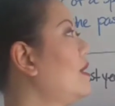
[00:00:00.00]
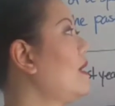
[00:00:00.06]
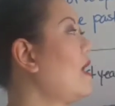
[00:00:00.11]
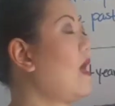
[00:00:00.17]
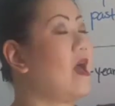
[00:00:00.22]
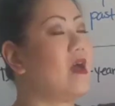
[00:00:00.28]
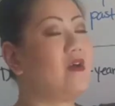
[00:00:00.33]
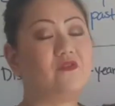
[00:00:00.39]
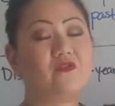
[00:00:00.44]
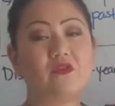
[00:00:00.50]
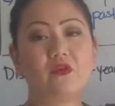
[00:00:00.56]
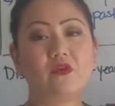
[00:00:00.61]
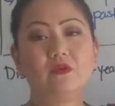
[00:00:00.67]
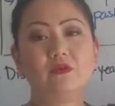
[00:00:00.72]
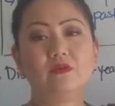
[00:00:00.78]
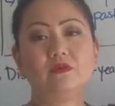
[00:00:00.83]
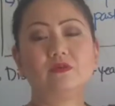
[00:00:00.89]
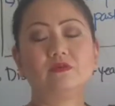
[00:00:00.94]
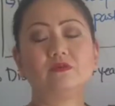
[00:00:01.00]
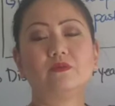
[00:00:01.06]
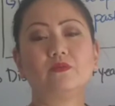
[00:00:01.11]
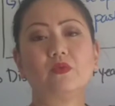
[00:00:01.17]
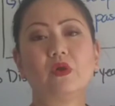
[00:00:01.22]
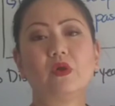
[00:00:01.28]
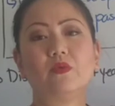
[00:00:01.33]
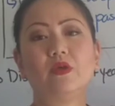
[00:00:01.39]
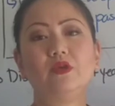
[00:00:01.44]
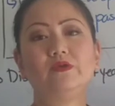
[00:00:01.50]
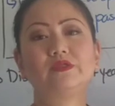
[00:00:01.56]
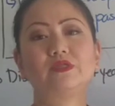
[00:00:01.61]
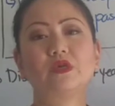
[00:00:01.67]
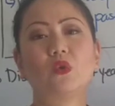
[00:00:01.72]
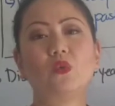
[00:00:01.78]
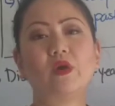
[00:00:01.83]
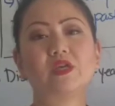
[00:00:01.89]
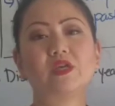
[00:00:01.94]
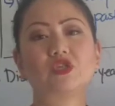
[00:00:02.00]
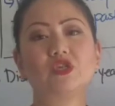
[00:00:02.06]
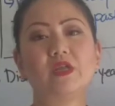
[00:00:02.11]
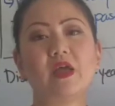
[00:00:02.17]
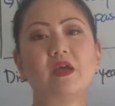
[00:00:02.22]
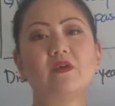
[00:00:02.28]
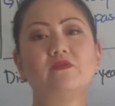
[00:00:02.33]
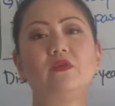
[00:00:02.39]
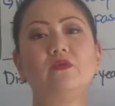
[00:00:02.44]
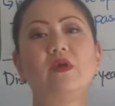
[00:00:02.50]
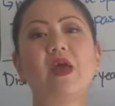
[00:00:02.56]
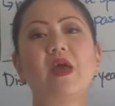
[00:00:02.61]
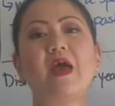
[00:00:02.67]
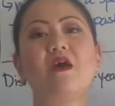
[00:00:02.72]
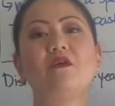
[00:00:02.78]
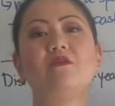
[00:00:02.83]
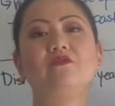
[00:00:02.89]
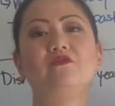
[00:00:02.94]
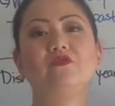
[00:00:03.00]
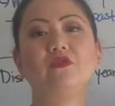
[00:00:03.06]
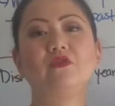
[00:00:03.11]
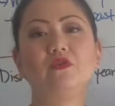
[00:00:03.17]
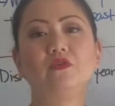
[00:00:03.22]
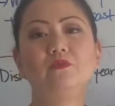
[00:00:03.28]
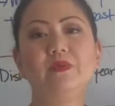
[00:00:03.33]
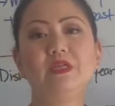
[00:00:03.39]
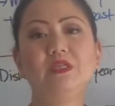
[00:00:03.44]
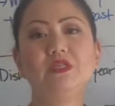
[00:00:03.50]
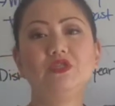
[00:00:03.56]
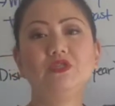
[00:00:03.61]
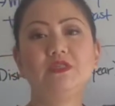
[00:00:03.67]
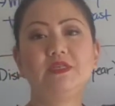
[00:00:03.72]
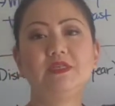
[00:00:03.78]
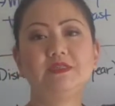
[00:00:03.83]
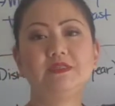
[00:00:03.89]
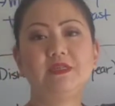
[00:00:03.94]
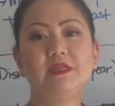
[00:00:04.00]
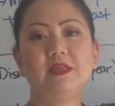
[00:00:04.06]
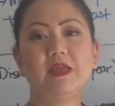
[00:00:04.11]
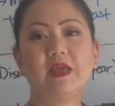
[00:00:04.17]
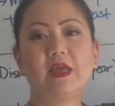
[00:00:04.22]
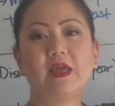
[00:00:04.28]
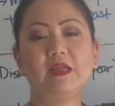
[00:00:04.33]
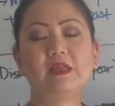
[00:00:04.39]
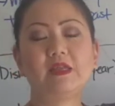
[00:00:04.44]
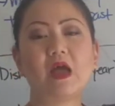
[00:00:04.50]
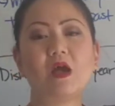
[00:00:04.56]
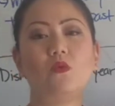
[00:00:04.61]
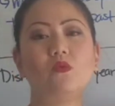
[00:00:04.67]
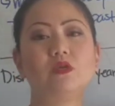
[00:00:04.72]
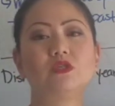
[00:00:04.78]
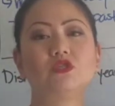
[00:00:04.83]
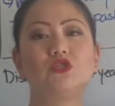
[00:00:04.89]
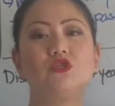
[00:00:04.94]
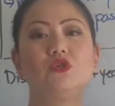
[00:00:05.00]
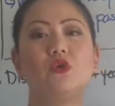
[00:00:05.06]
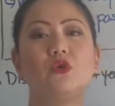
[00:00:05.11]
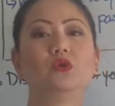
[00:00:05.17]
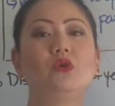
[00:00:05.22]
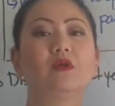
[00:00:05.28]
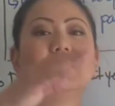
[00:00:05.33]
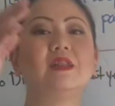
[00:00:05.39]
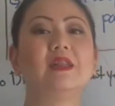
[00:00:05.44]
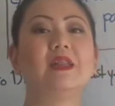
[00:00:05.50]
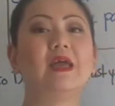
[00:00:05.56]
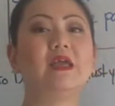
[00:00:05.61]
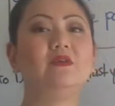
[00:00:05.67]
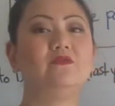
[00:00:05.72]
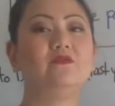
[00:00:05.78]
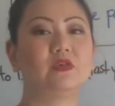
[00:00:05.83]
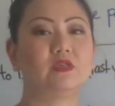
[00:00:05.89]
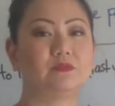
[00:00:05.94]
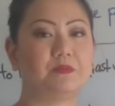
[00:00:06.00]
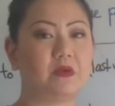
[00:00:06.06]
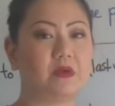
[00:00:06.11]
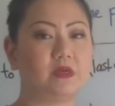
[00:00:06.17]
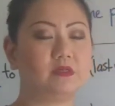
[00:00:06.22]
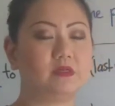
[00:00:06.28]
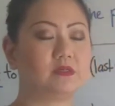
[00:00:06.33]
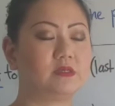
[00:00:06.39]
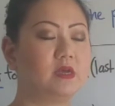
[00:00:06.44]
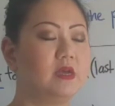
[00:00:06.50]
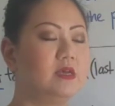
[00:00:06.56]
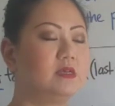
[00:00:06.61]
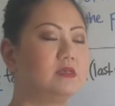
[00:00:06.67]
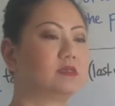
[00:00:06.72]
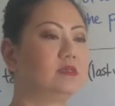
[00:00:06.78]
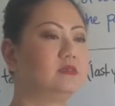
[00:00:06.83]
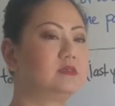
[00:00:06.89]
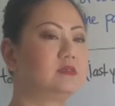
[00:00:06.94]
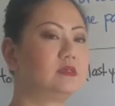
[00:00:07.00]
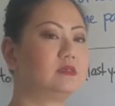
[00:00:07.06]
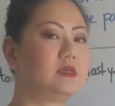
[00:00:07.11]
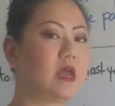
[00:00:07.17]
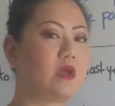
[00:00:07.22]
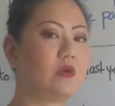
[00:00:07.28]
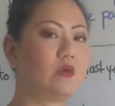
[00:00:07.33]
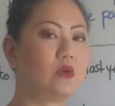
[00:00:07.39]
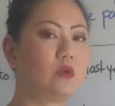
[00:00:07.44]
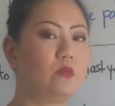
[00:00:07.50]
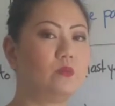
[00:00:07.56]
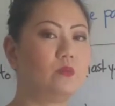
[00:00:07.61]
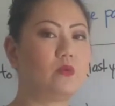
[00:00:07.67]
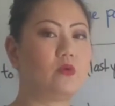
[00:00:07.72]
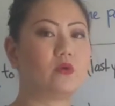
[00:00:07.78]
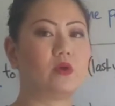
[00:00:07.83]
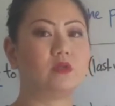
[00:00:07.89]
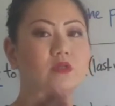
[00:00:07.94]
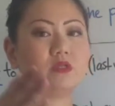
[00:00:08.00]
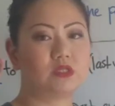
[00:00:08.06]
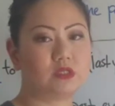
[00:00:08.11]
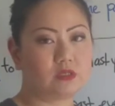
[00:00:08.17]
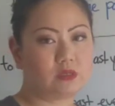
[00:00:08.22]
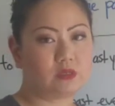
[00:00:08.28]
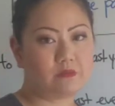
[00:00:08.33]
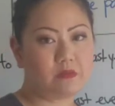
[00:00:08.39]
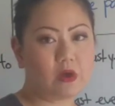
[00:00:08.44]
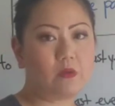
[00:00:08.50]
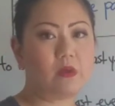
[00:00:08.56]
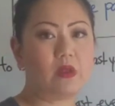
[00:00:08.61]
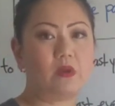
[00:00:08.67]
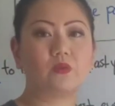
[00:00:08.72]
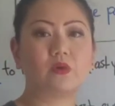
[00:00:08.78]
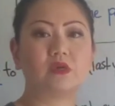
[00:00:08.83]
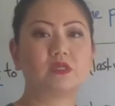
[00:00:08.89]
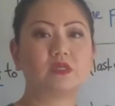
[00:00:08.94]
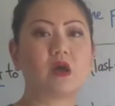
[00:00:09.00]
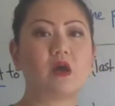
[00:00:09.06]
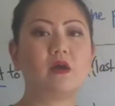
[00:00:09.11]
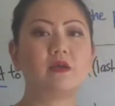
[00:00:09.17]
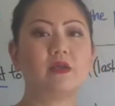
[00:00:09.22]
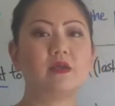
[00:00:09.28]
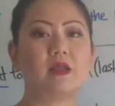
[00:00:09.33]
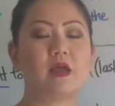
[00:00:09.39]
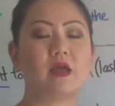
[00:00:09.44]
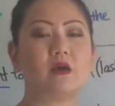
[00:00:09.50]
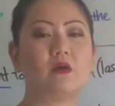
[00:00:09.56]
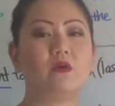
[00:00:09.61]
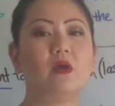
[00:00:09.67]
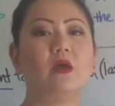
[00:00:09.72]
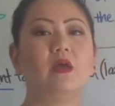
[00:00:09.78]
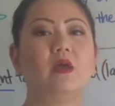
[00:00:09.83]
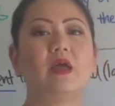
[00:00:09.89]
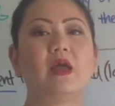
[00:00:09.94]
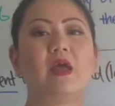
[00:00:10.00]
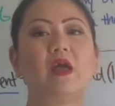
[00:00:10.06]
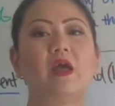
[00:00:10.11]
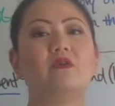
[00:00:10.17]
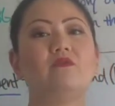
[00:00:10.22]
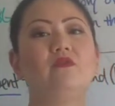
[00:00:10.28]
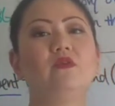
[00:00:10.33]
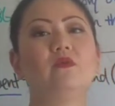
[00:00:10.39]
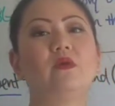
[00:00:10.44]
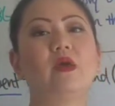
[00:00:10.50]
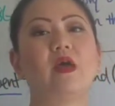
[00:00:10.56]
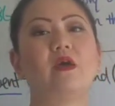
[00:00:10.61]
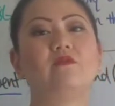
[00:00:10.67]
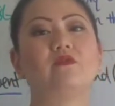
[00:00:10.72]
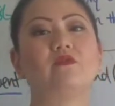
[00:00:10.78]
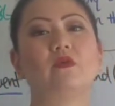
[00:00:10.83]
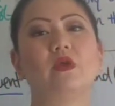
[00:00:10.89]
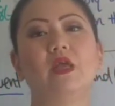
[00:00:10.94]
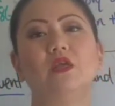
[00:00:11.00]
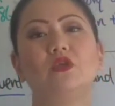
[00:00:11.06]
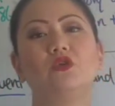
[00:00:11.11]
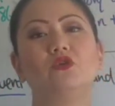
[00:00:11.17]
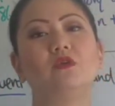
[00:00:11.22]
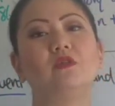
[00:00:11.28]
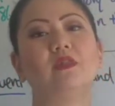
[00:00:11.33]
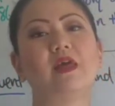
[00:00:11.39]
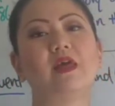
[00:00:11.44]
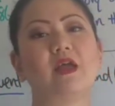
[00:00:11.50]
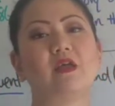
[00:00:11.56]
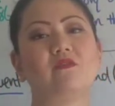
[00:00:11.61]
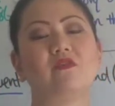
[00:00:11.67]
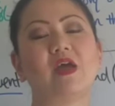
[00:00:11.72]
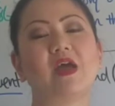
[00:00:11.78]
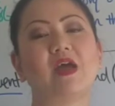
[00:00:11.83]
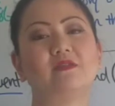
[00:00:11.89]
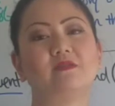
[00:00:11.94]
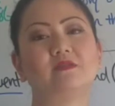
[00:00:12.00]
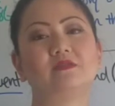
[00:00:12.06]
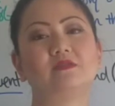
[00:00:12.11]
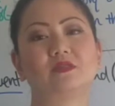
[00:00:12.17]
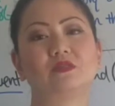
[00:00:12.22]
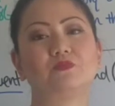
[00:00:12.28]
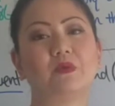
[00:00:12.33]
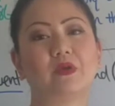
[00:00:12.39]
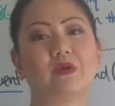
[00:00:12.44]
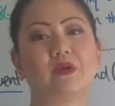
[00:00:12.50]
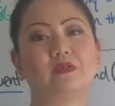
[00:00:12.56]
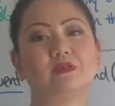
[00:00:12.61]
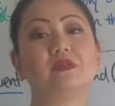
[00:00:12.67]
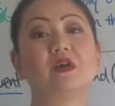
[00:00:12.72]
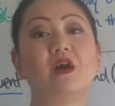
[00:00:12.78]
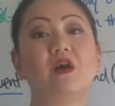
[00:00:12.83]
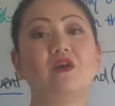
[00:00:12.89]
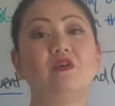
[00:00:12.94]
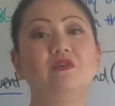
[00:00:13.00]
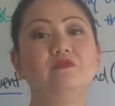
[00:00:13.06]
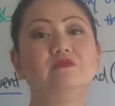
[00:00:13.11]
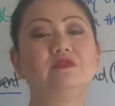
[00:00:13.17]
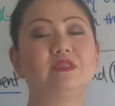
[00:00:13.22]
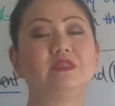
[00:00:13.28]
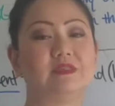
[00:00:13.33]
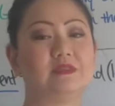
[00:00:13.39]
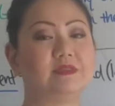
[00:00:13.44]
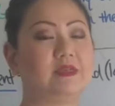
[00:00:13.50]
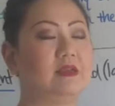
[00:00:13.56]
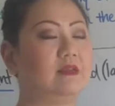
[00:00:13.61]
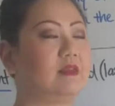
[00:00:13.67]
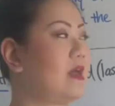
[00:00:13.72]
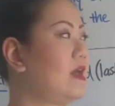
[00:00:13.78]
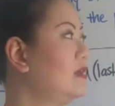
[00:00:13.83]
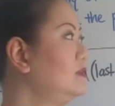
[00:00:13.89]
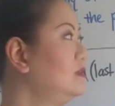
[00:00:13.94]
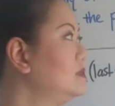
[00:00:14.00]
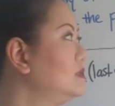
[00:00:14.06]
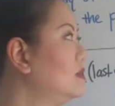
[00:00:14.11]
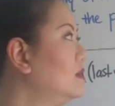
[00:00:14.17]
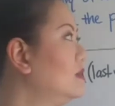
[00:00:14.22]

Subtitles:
Ever, when we use a question, have you ever been to Disneyland? I want to know your life experience. Since the day you were born to the moment we're talking now, have you ever in your life had this experience of Disneyland?